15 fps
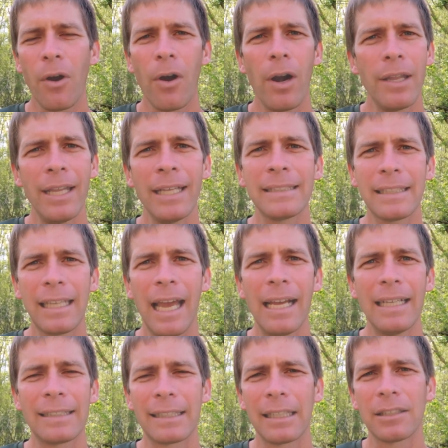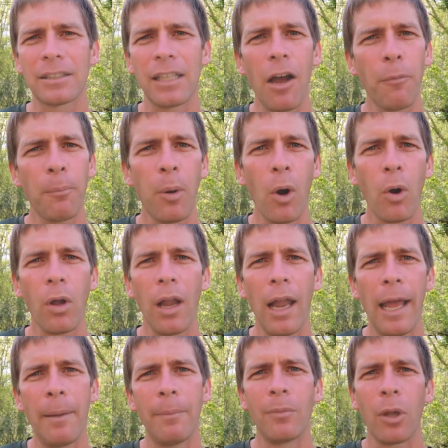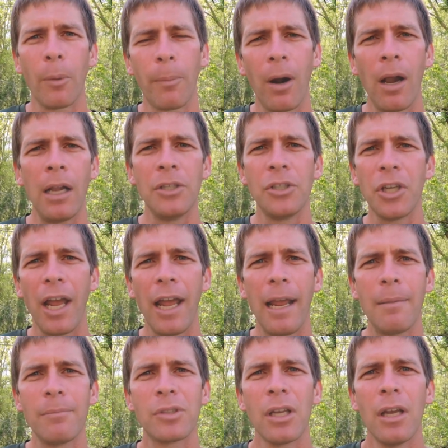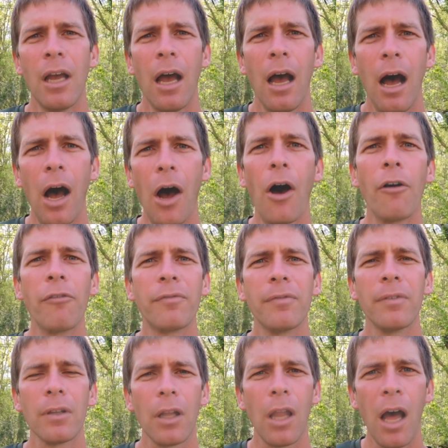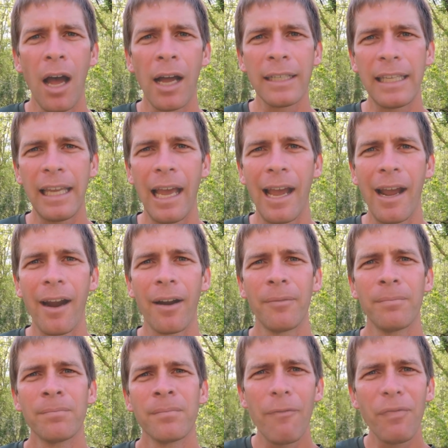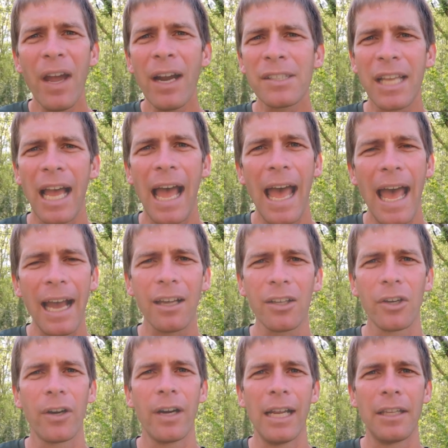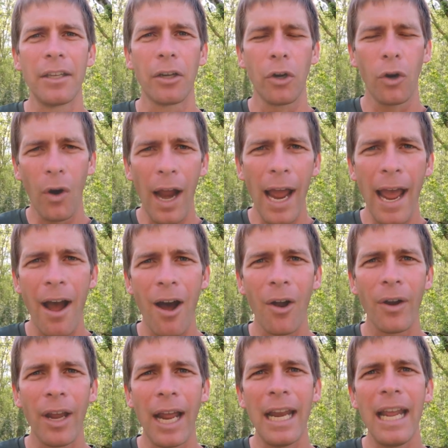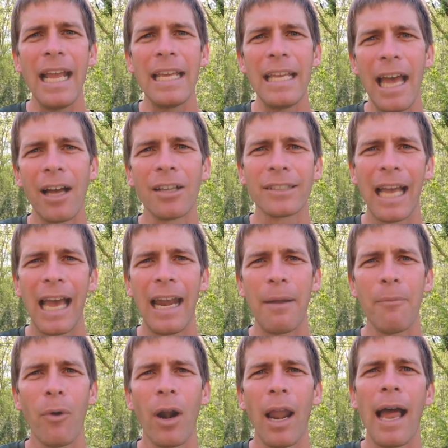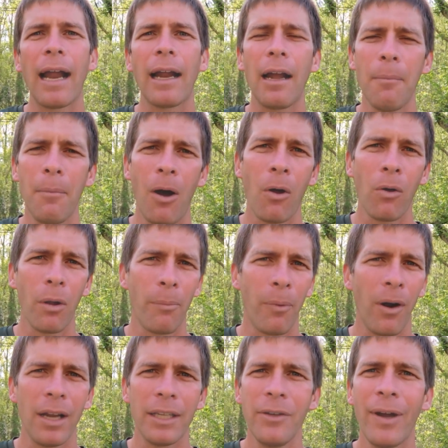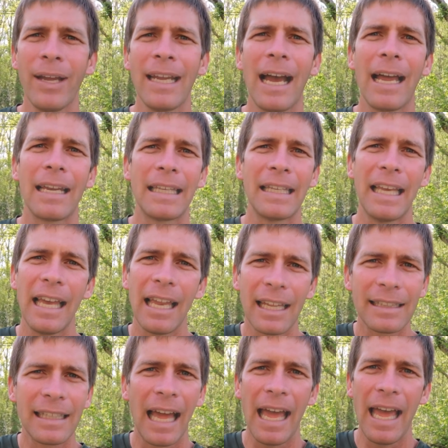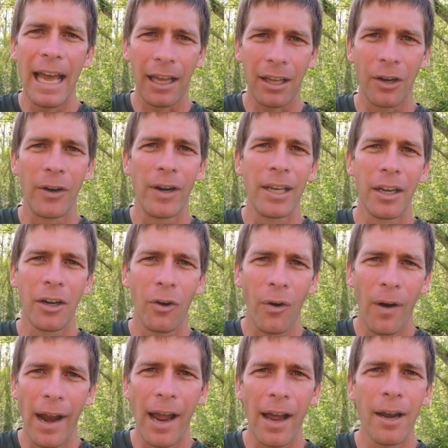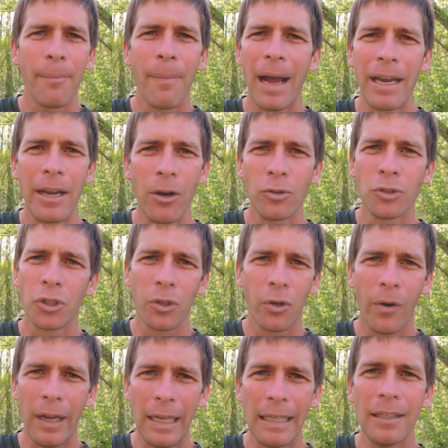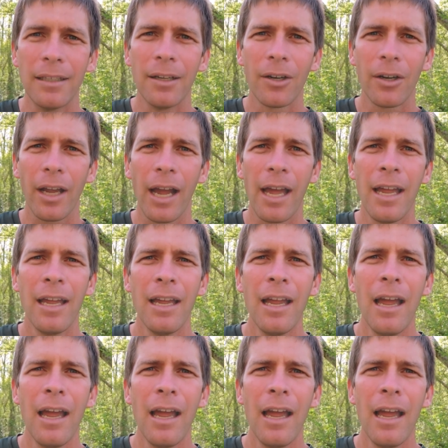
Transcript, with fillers: or in this case, the self-proclaimed LeBron James of lawn care, if there's a heckler in the crowd and he yells at him, we're like, come on, LeBron, you ain't got to yell at the heckler in the crowd. Everybody knows you're great, okay?